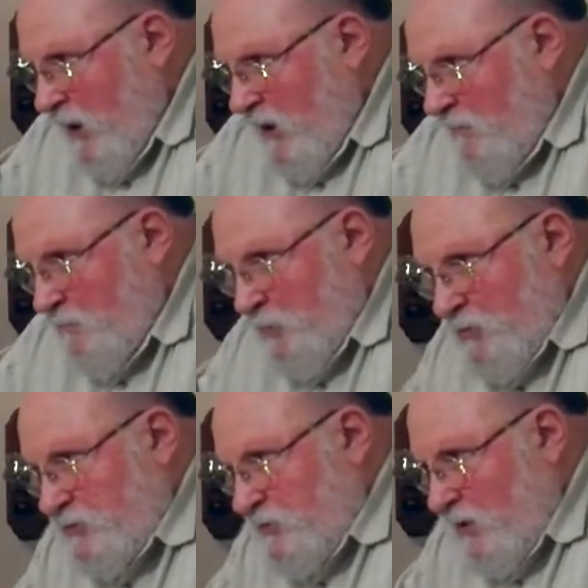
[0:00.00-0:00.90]
an
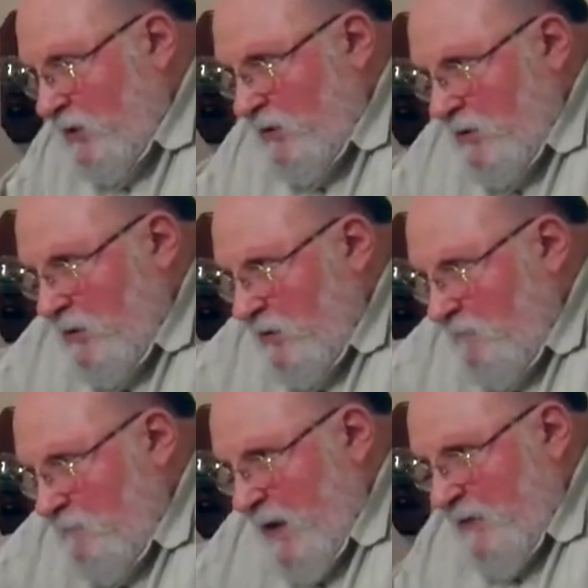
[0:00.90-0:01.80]
impersonal
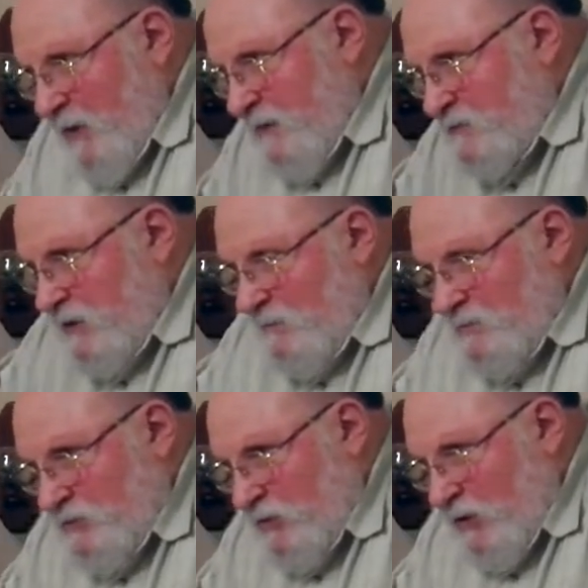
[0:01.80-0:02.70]
method of some
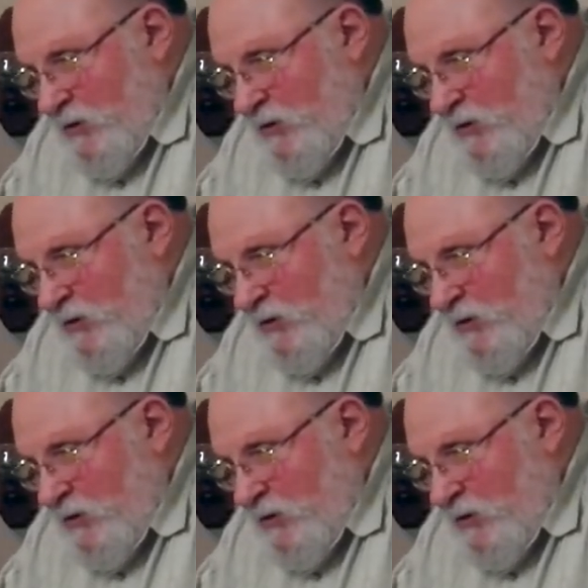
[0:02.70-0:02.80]
sort,